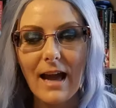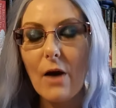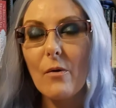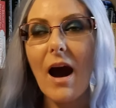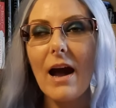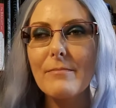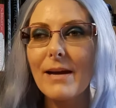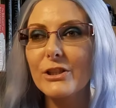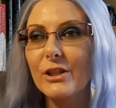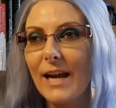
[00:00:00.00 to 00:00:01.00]
How I
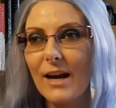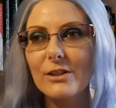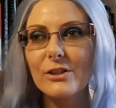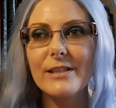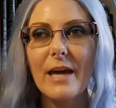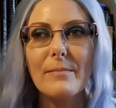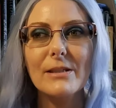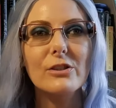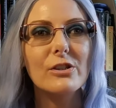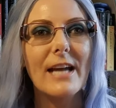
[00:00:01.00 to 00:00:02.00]
measure characters'
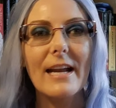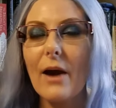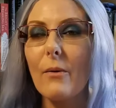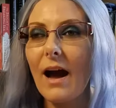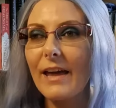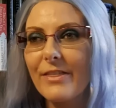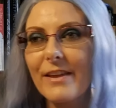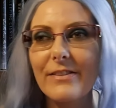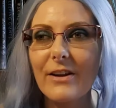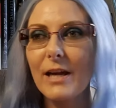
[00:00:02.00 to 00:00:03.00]
chemistry and how I
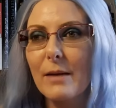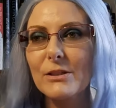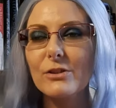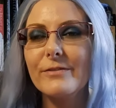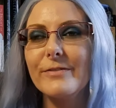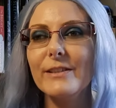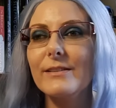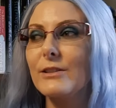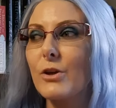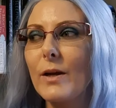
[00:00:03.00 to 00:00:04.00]
think their chemistry
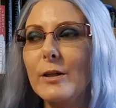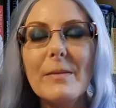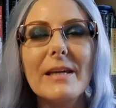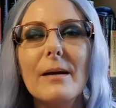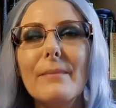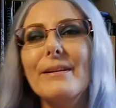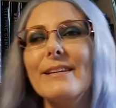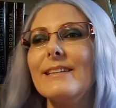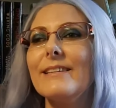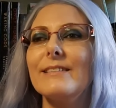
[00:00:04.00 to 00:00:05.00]
feels is going to be
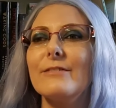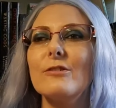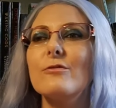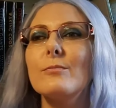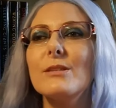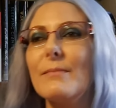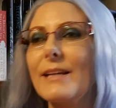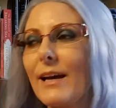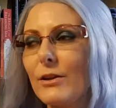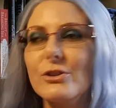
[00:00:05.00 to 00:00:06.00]
completely different from
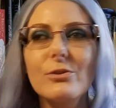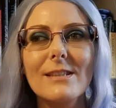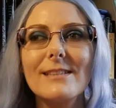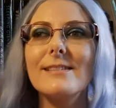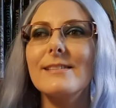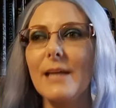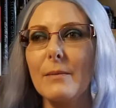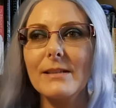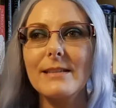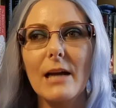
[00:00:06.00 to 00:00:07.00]
somebody else who reads the
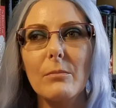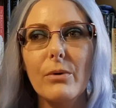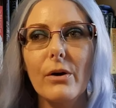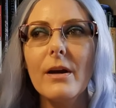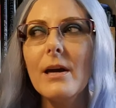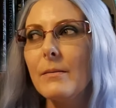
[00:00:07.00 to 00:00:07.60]
same exact book,